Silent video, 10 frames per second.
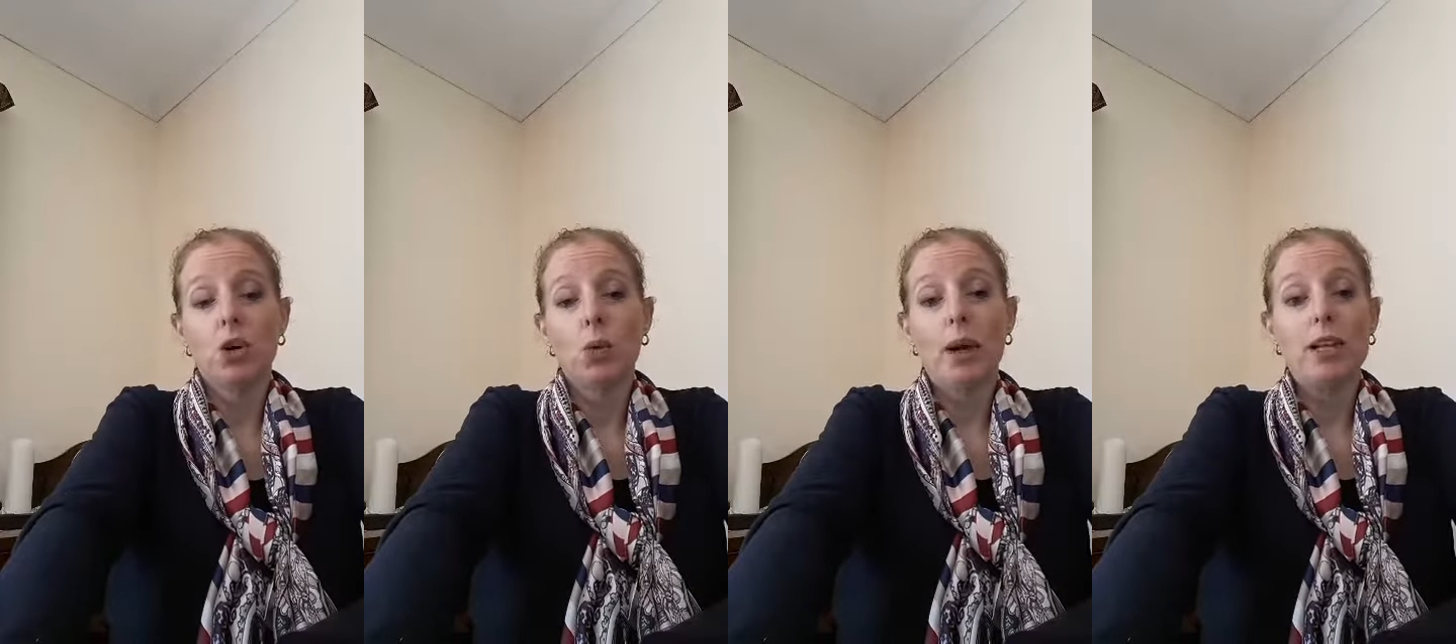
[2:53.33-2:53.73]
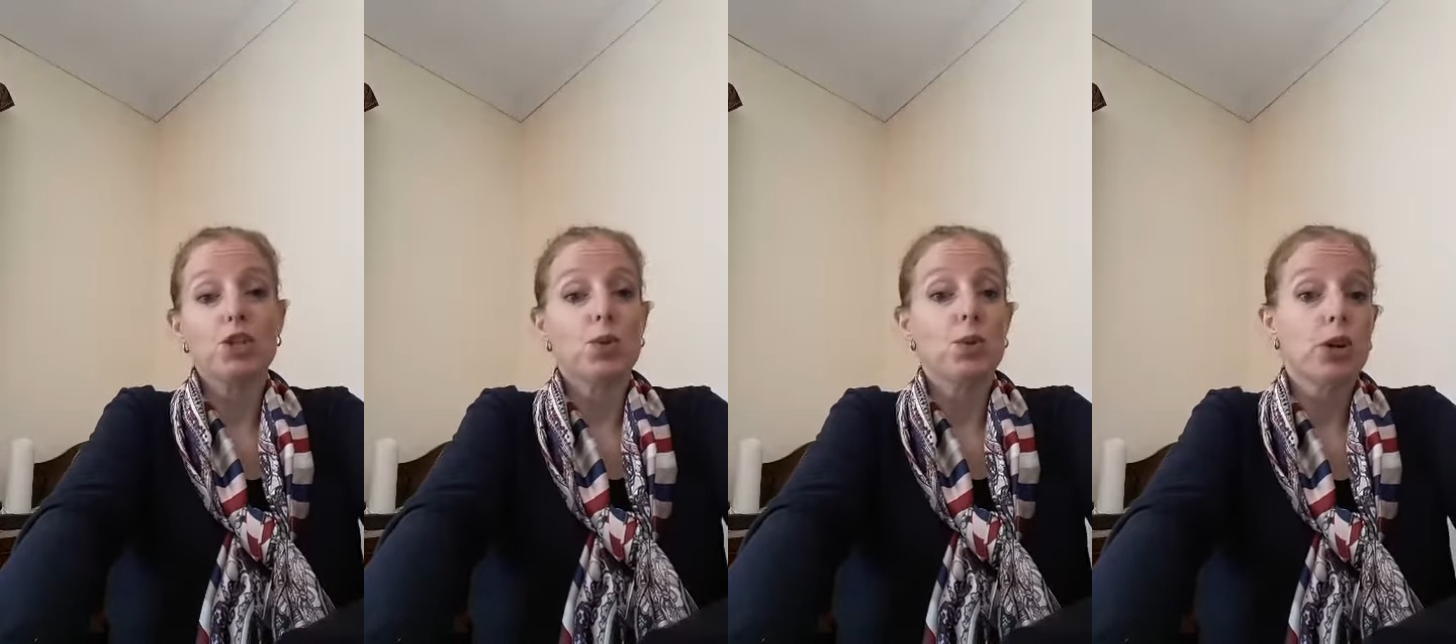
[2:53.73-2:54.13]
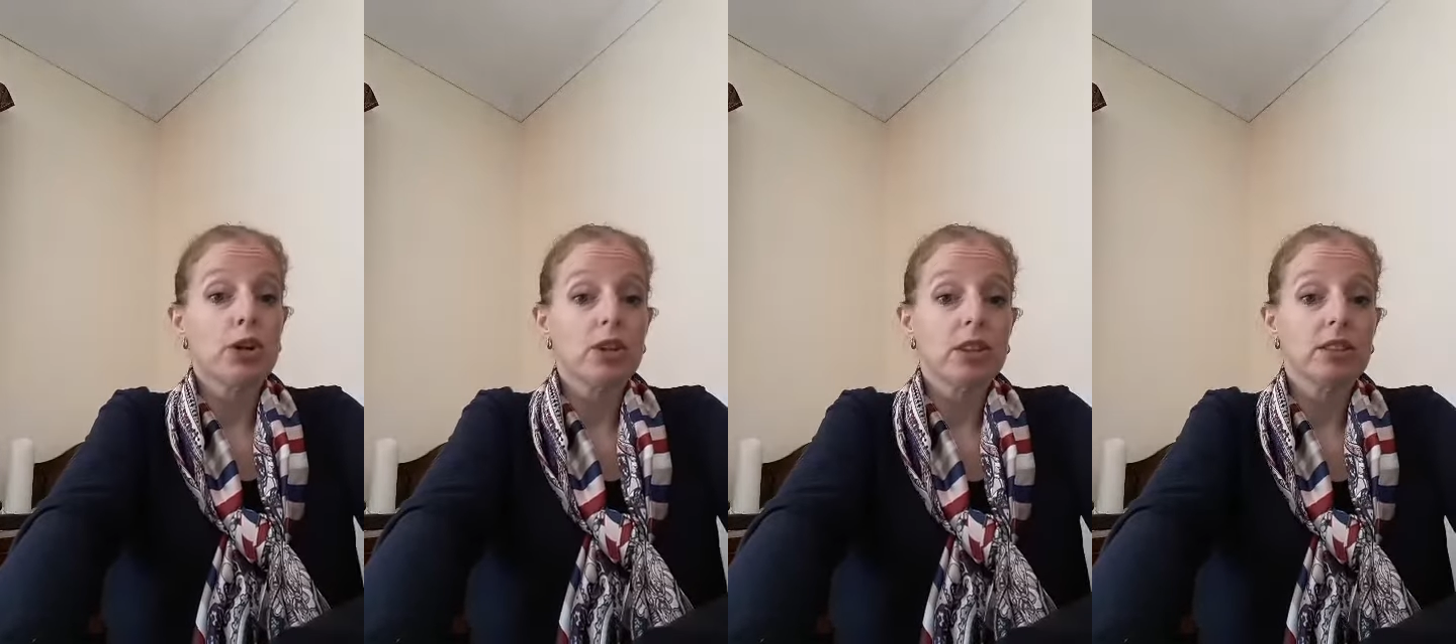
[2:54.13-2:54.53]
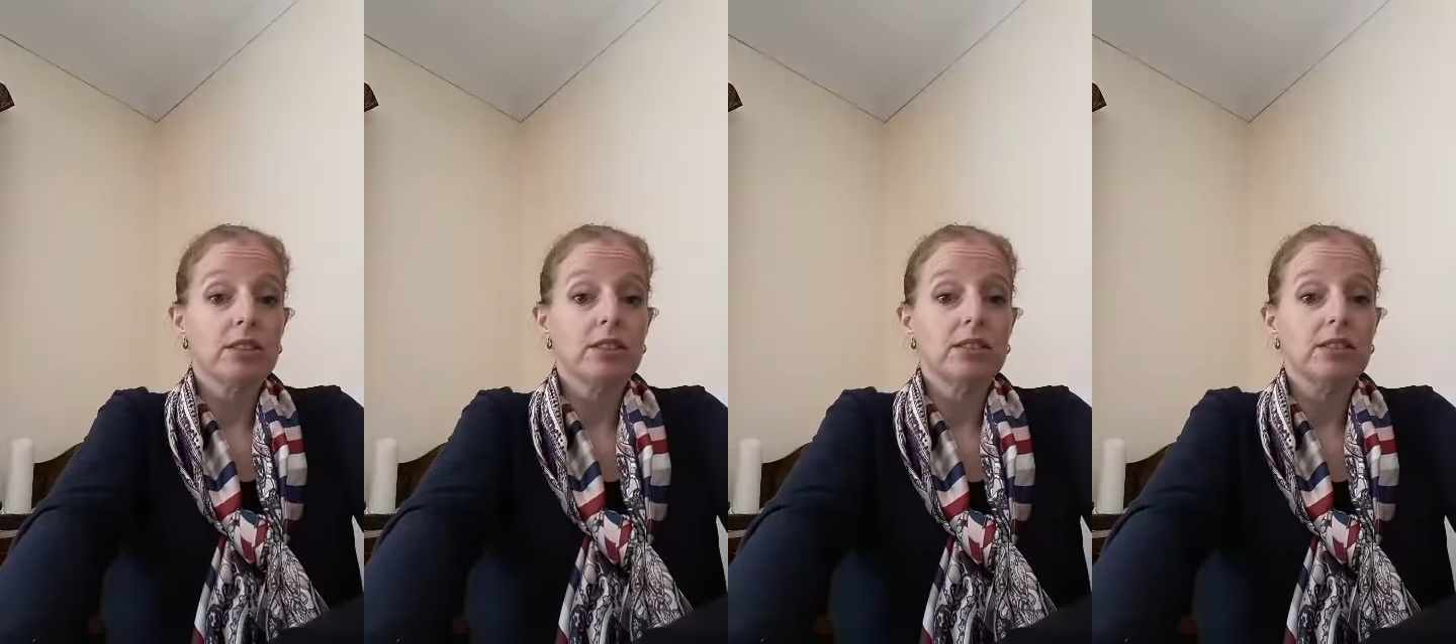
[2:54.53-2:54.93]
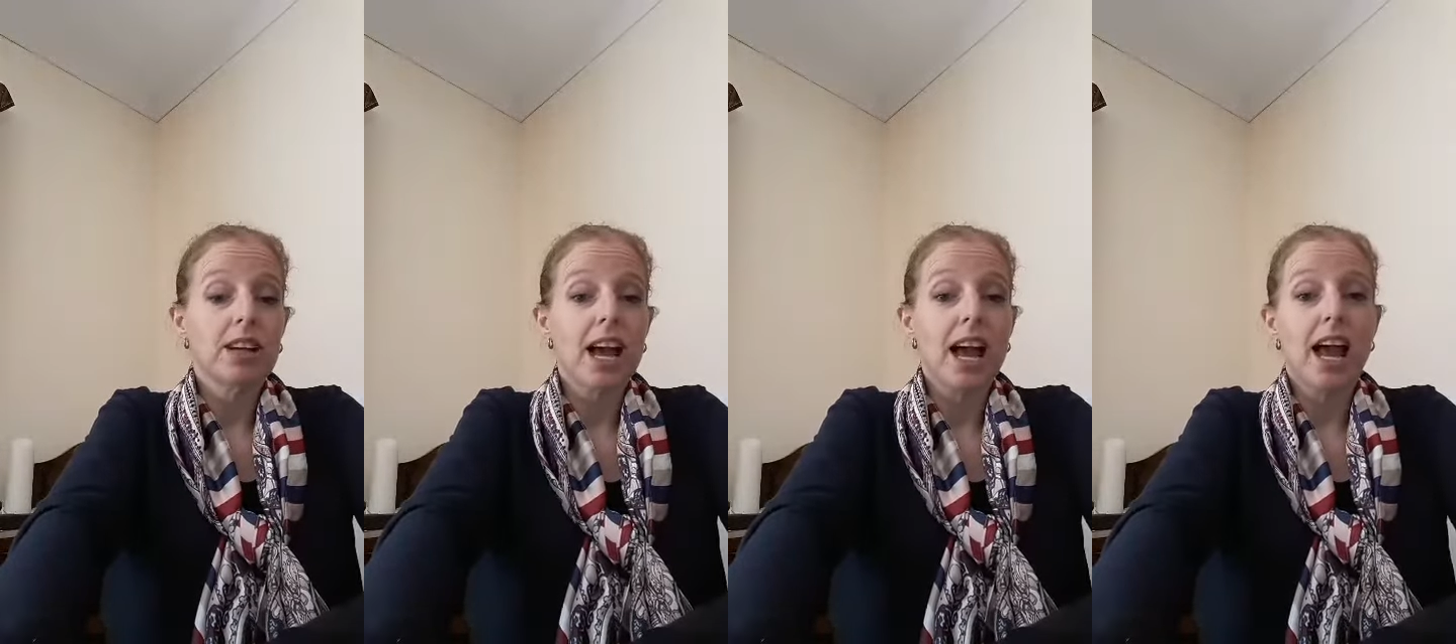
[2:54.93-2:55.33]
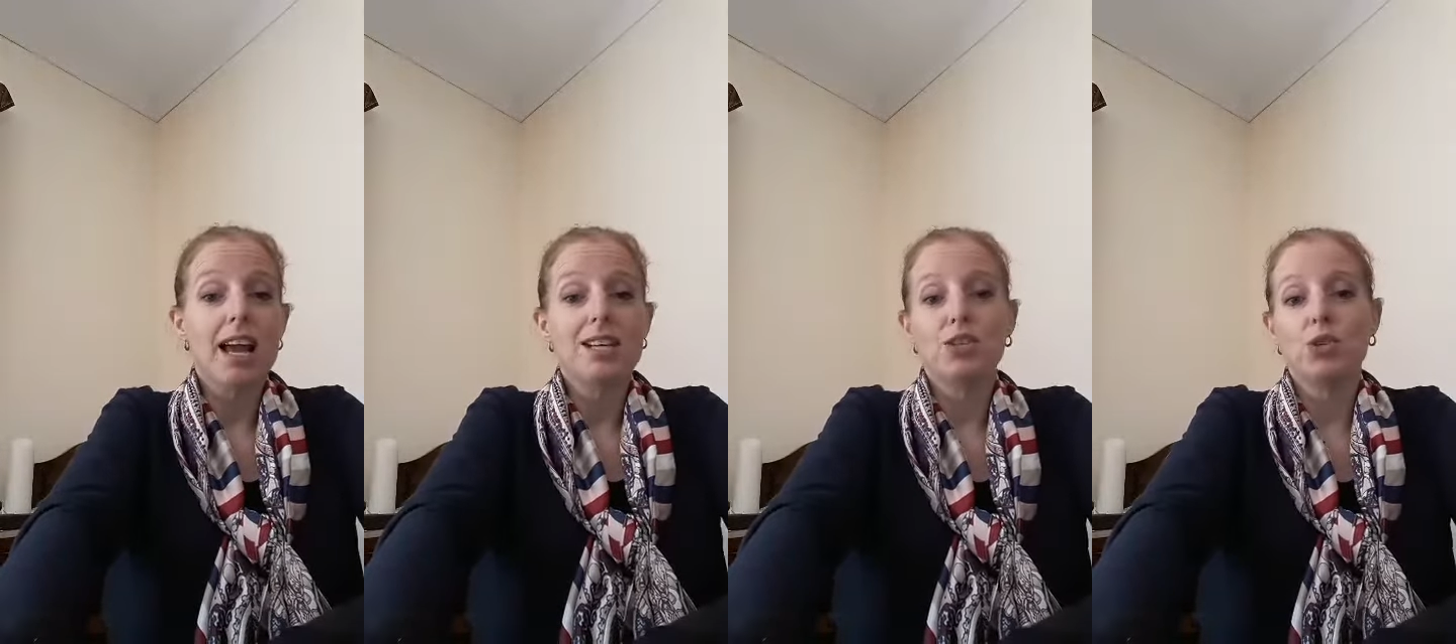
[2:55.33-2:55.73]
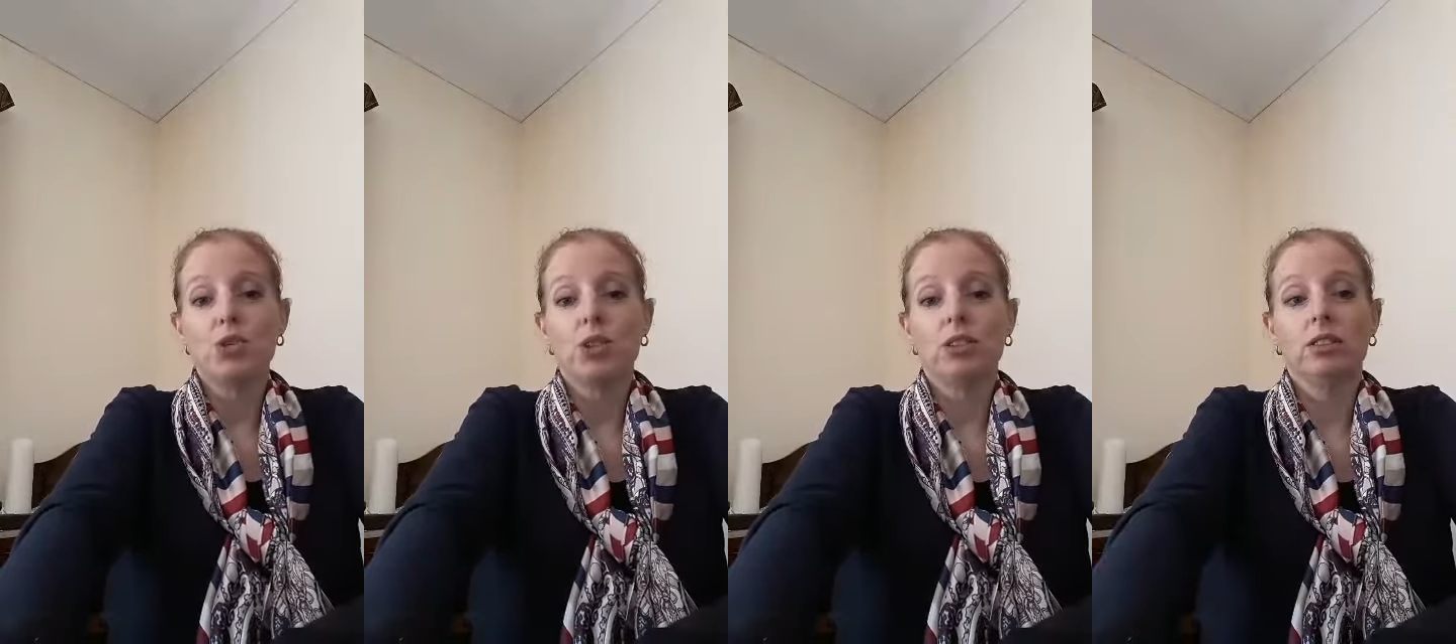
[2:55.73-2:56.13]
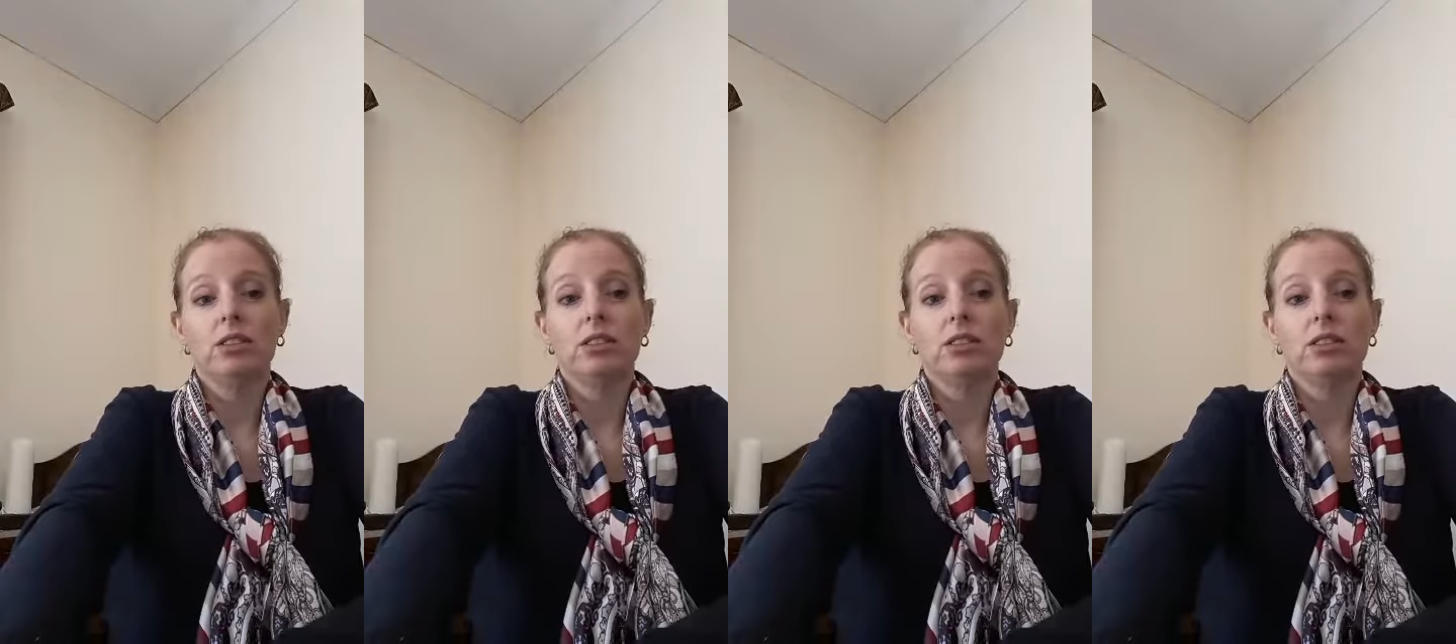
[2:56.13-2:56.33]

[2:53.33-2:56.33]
went to work as usual?